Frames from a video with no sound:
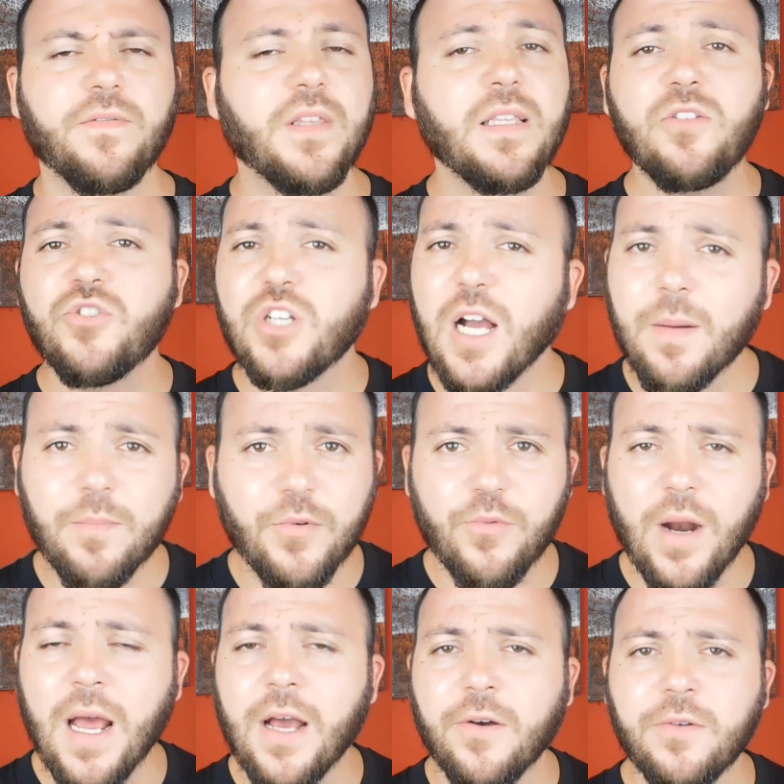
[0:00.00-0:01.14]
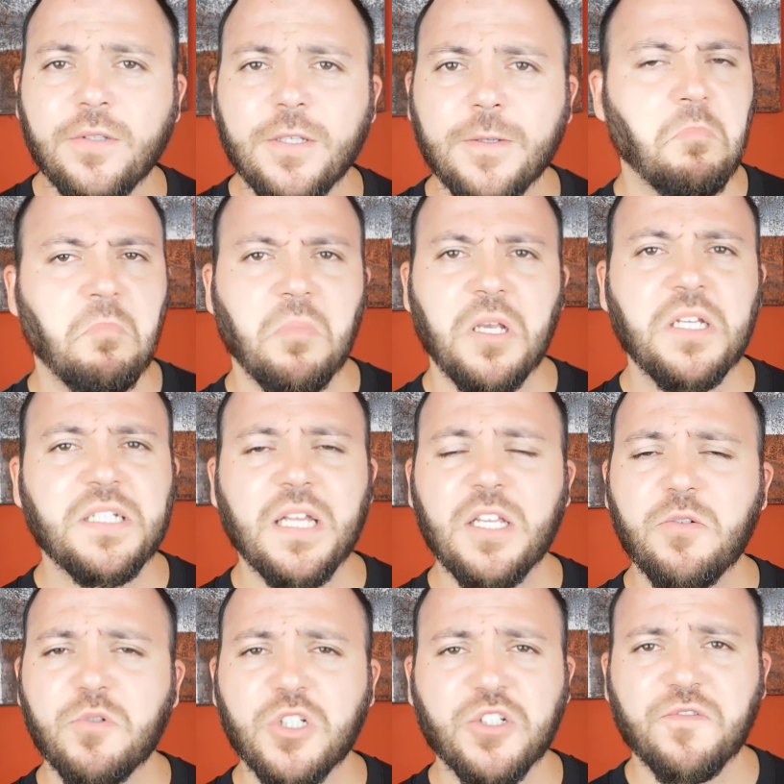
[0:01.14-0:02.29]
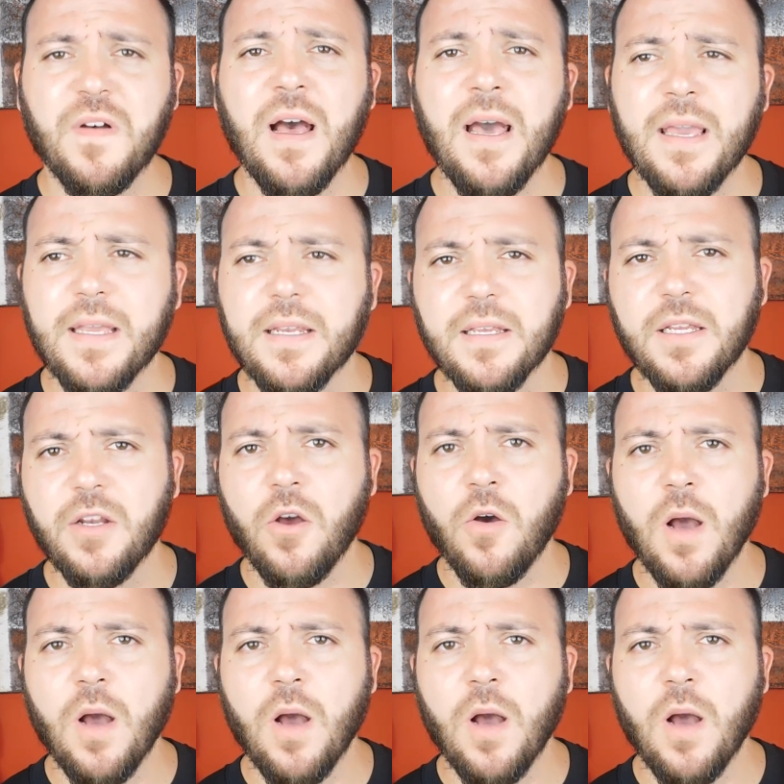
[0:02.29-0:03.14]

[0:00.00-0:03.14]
didn't jump around, he said it was fine, you know.